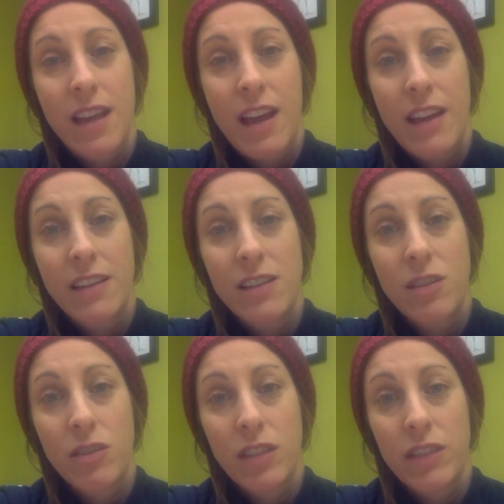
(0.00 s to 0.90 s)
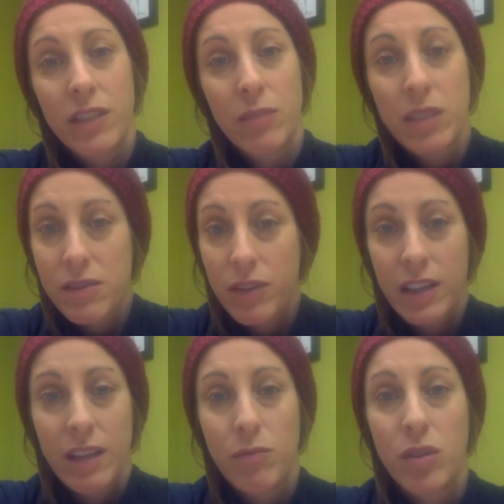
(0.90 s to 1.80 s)
that you're living
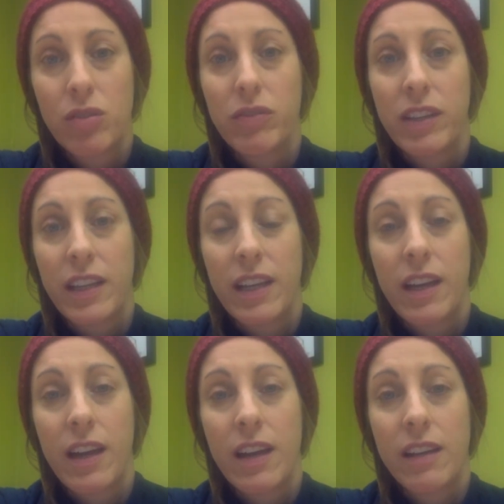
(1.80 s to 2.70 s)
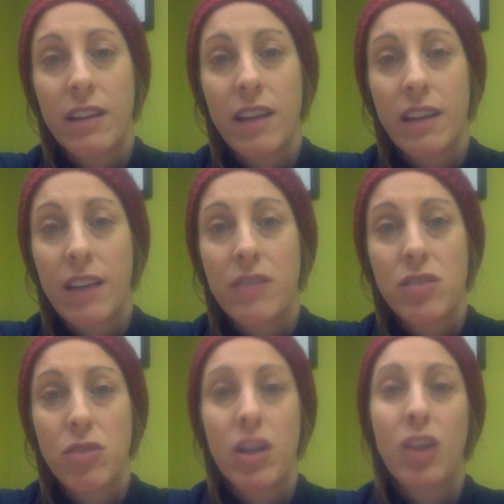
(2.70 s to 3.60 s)
blissfully and beautifully, and that life is
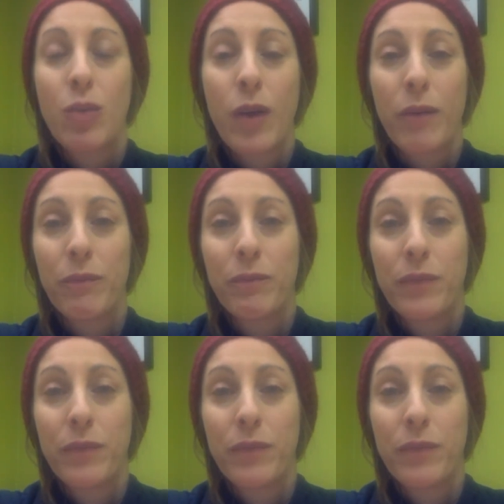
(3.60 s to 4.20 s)
treating you well.